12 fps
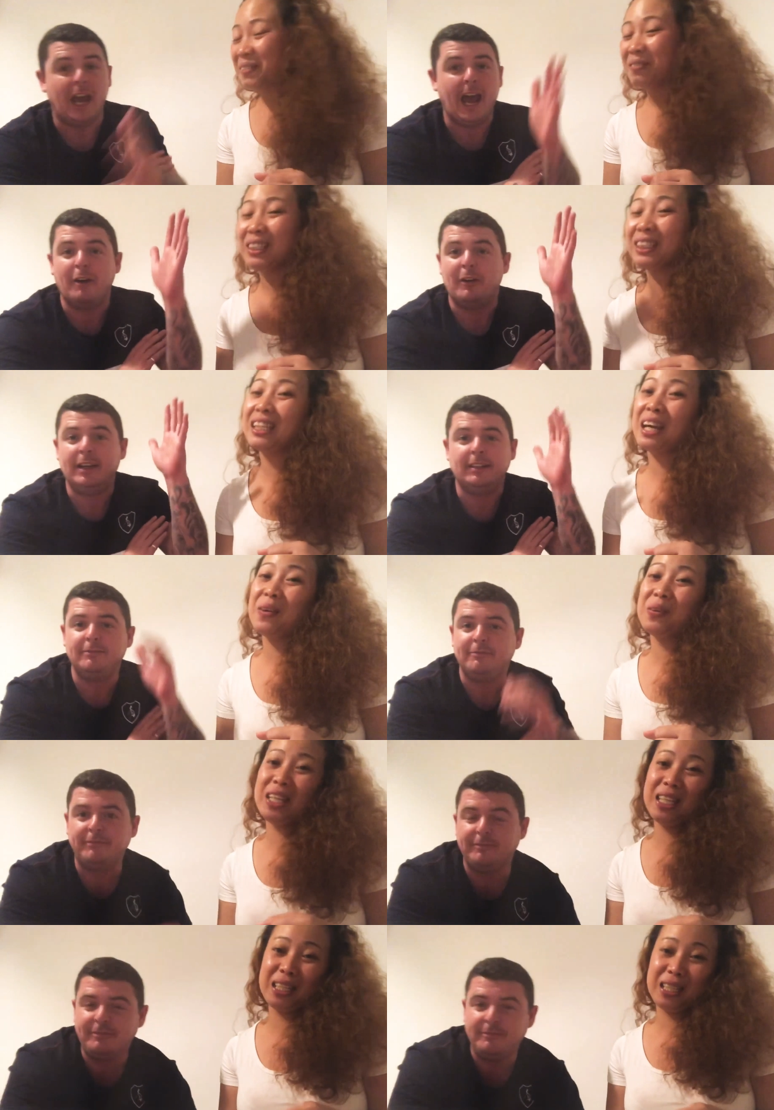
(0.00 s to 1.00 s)
Speaker 1: share but it. But yeah,
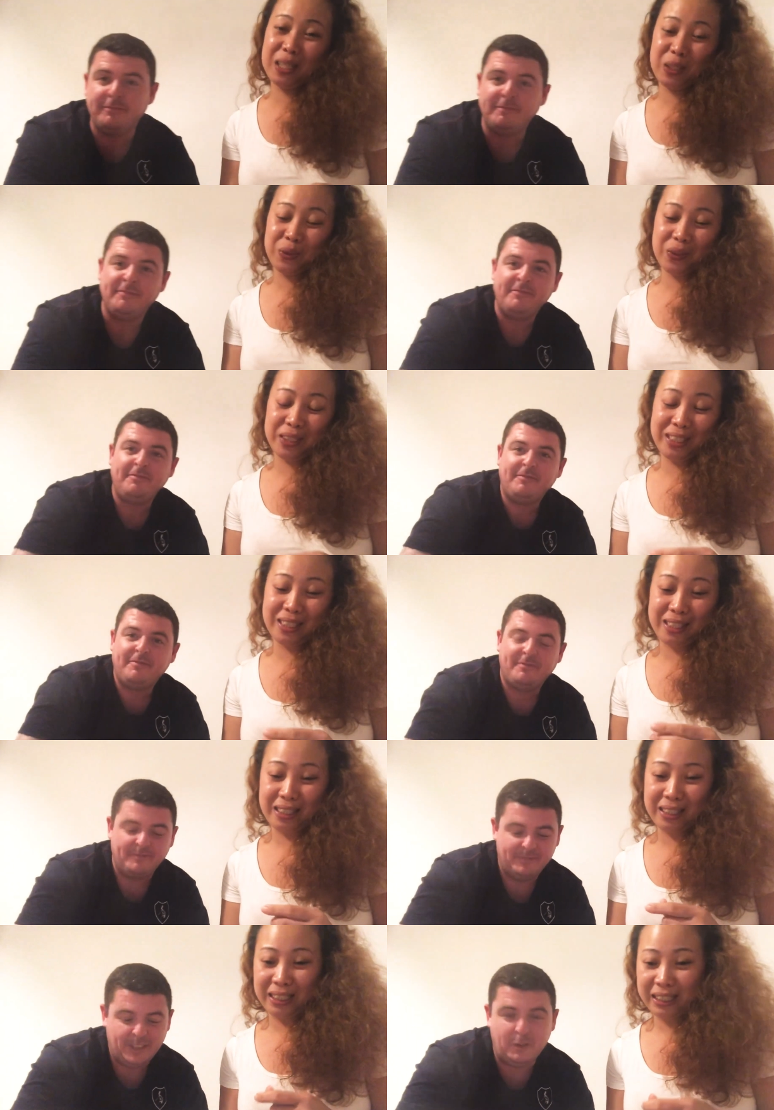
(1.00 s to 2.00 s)
Speaker 2: we did enjoy
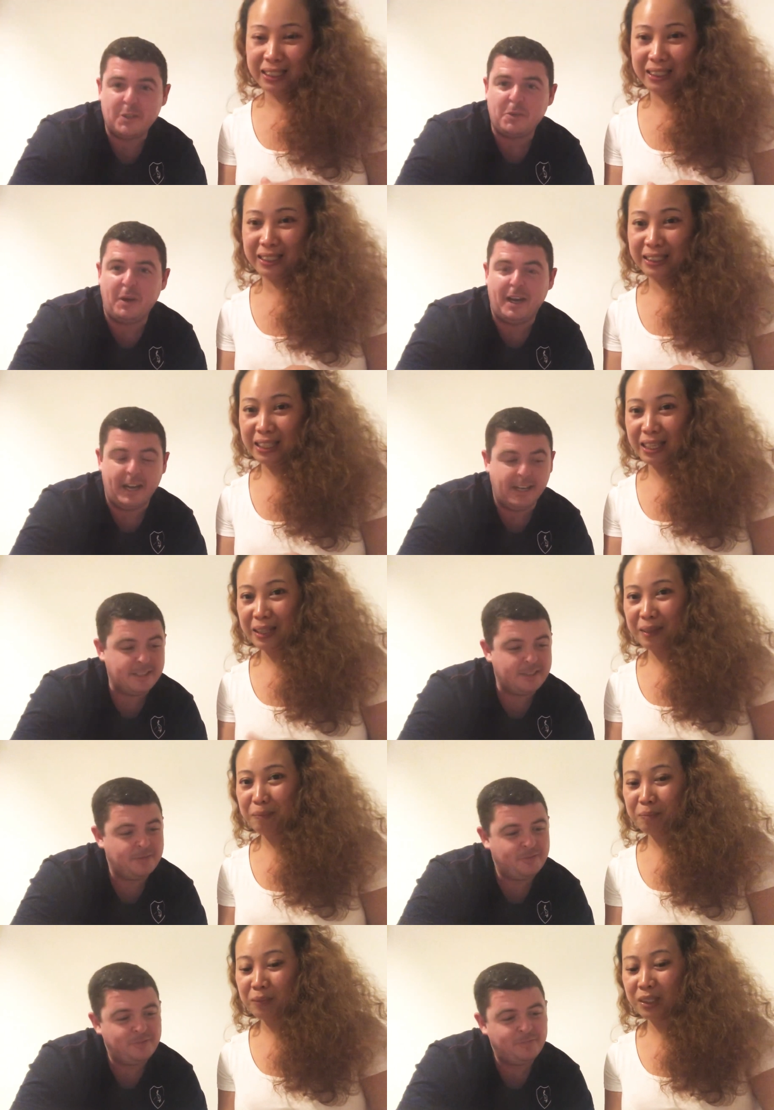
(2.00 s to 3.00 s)
that. It was quite nice.
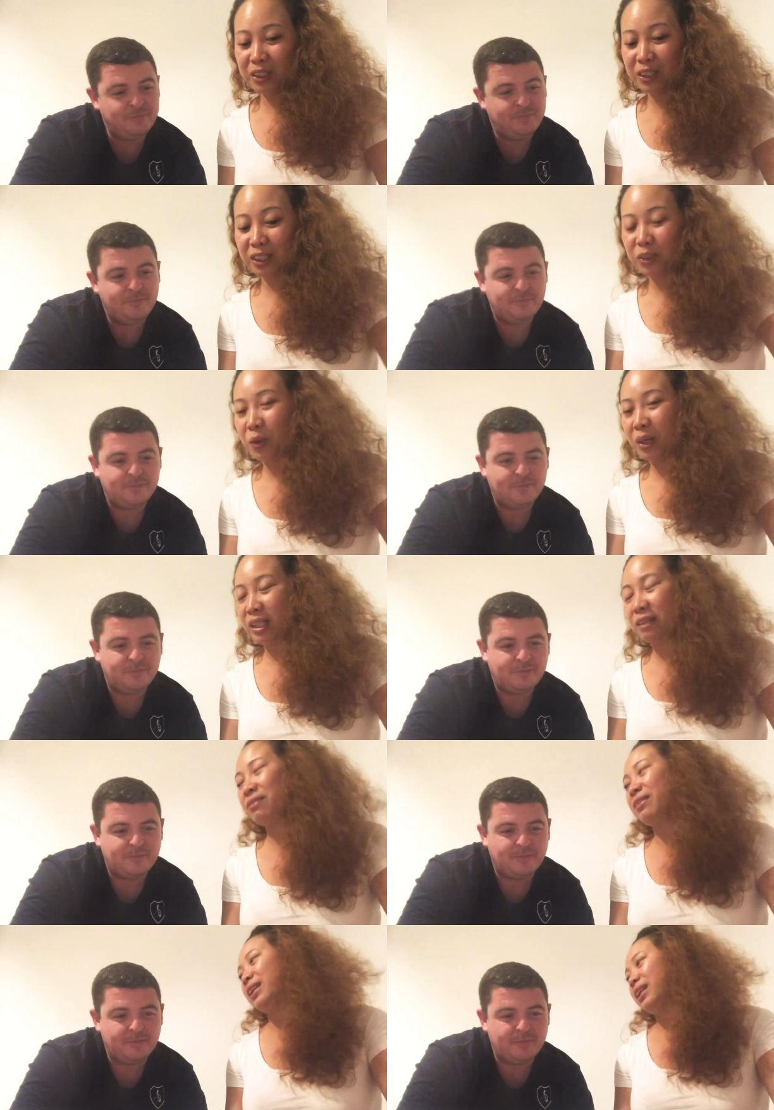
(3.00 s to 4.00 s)
Yeah, it's, it's quite
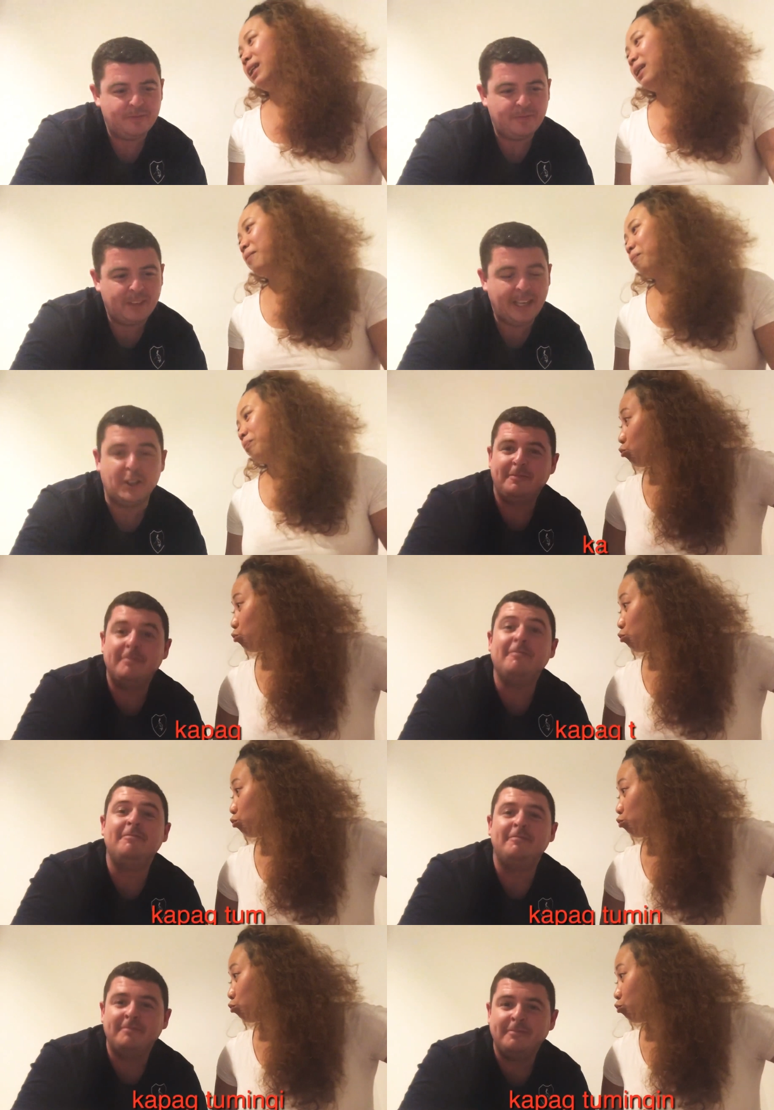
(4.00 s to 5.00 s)
funny.
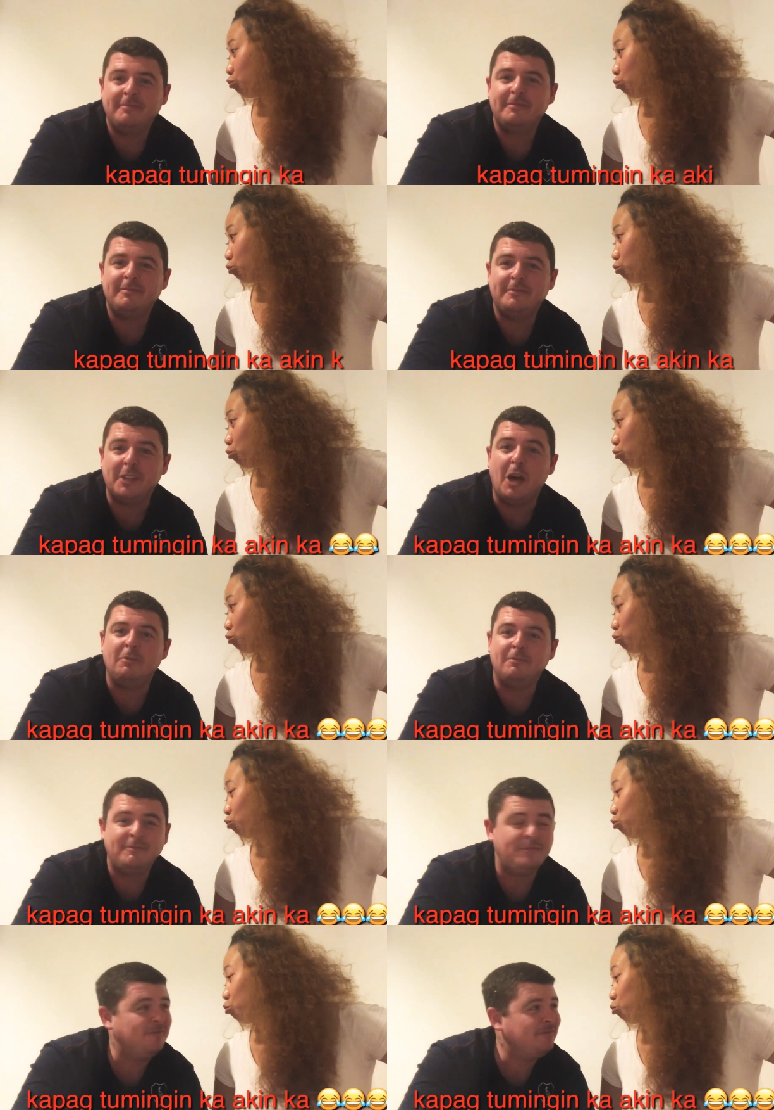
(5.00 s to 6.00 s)
Speaker 1: So,
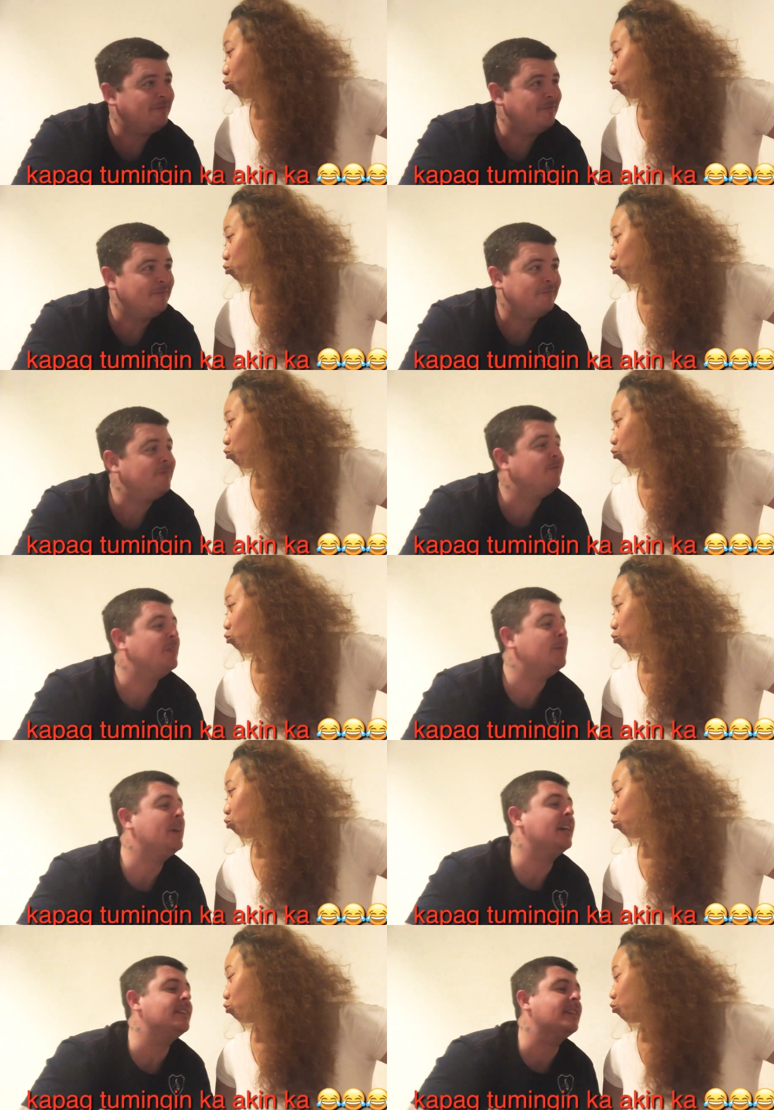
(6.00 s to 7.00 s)

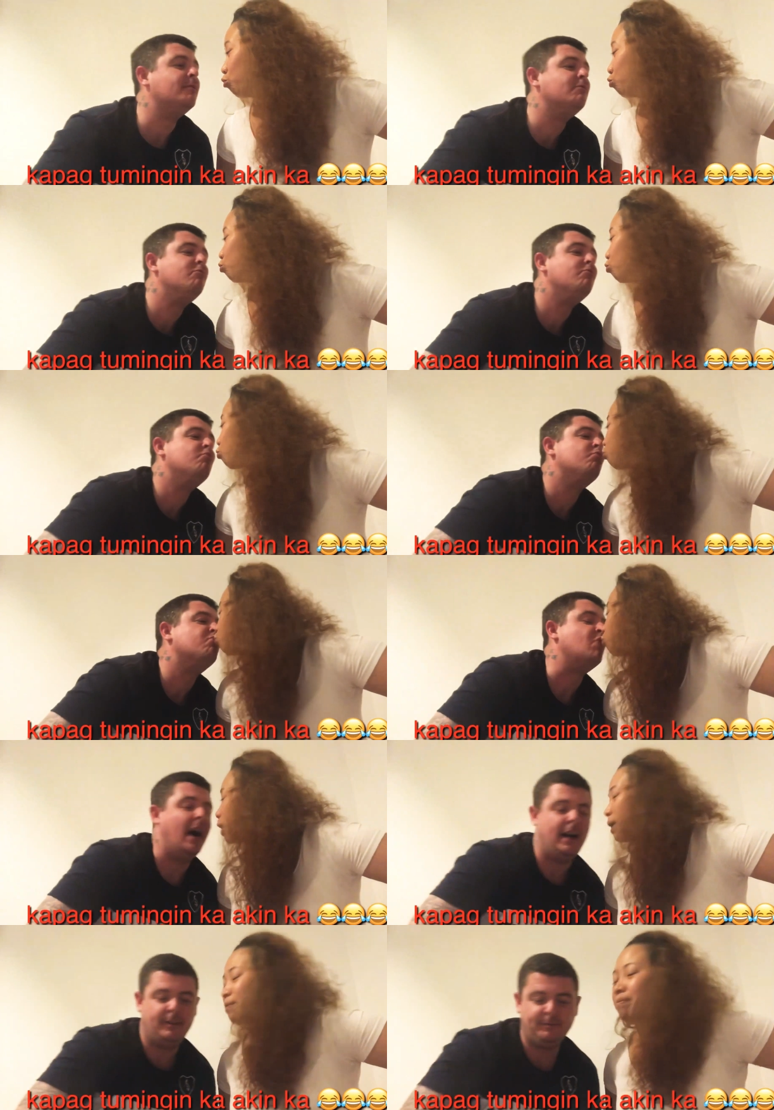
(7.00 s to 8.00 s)
make us the...
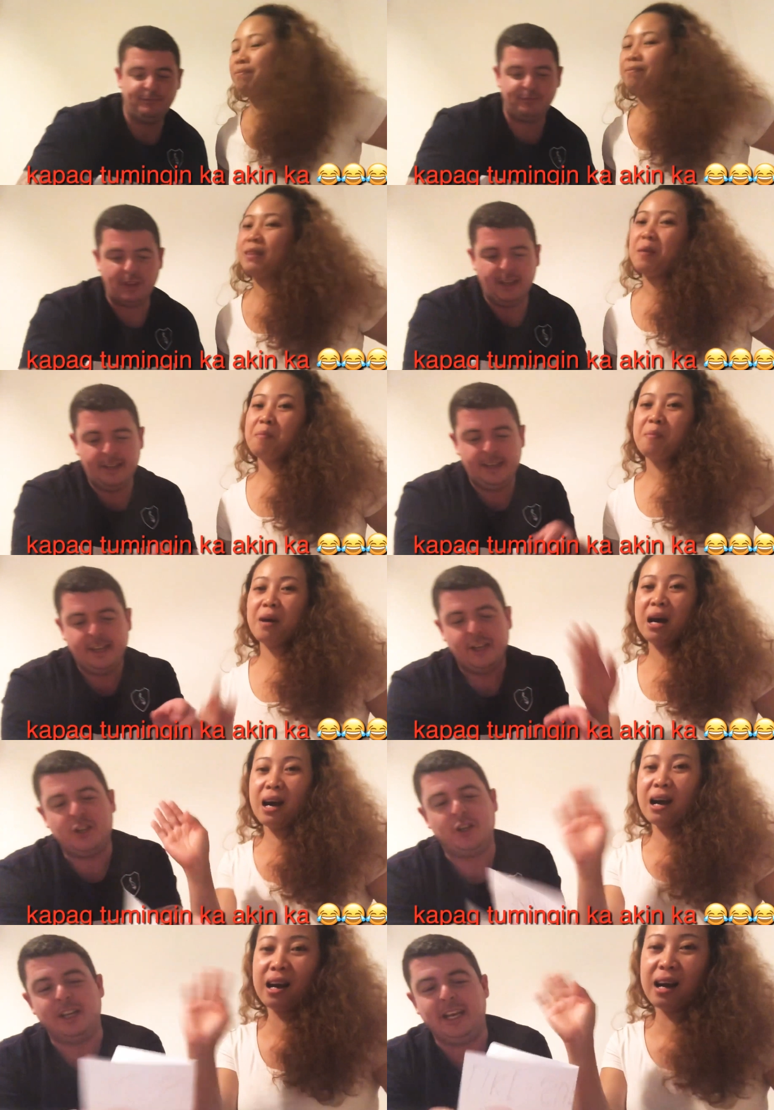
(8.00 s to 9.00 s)
Mwah.
Speaker 2: Bye.
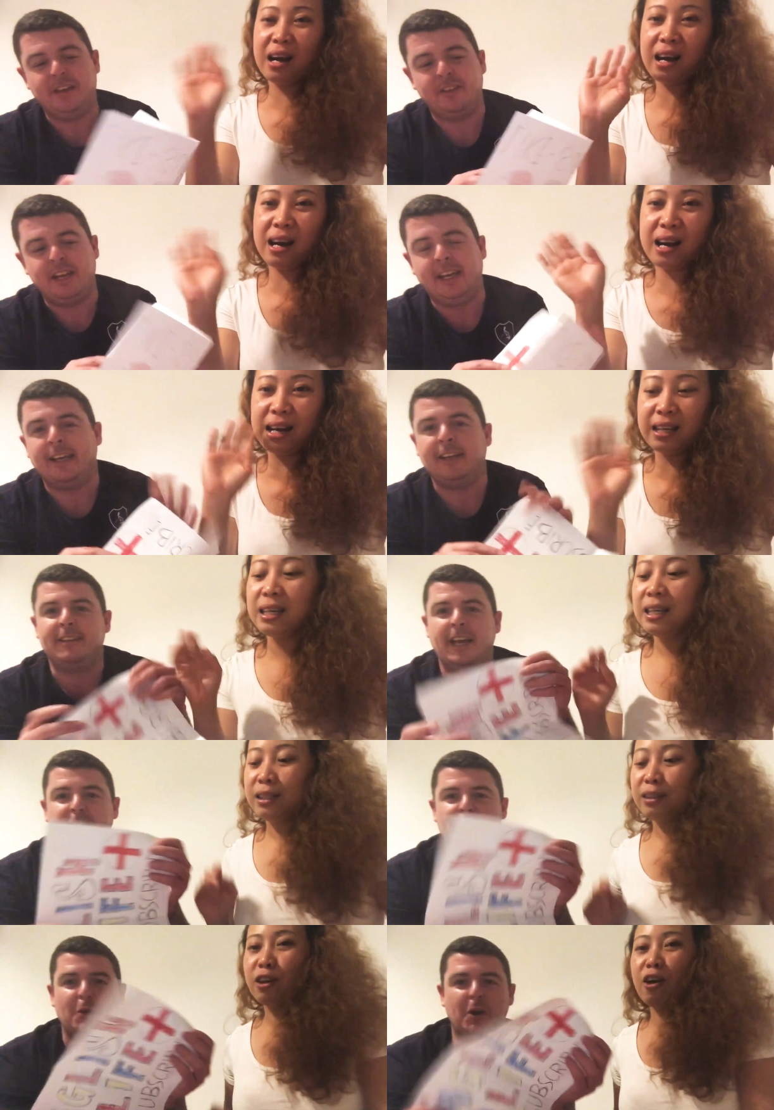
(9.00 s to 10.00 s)
Good evening.
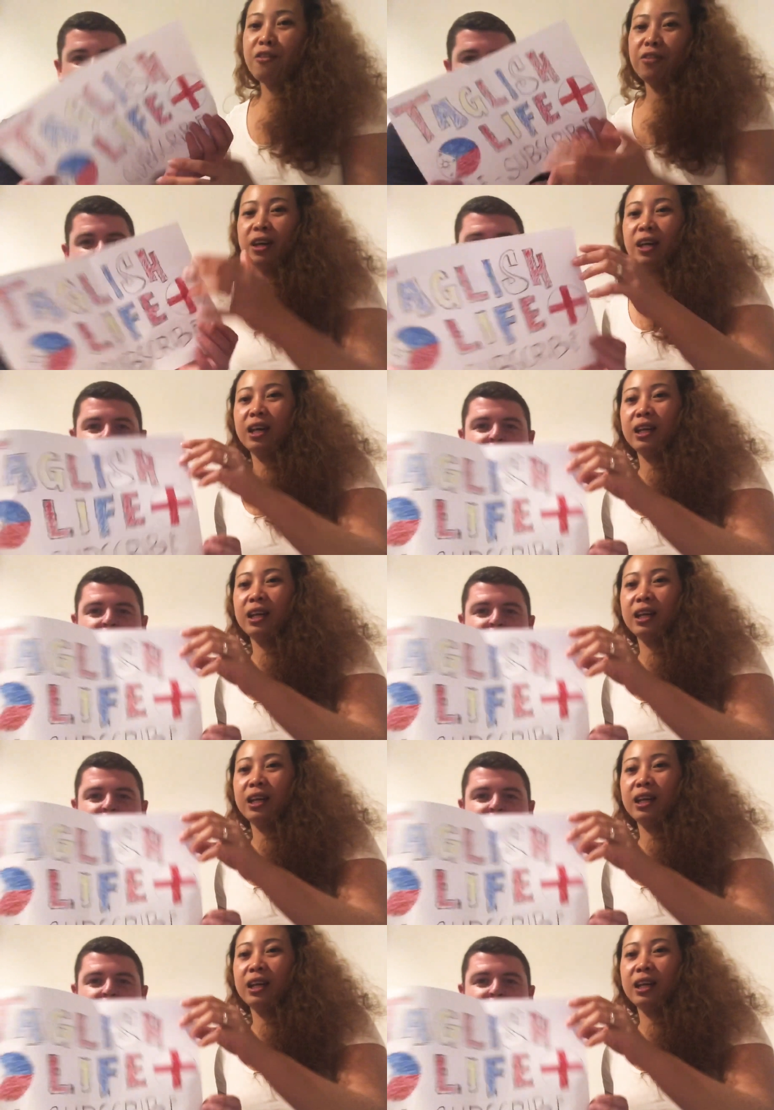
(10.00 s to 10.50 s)
Thanks for Don't watching.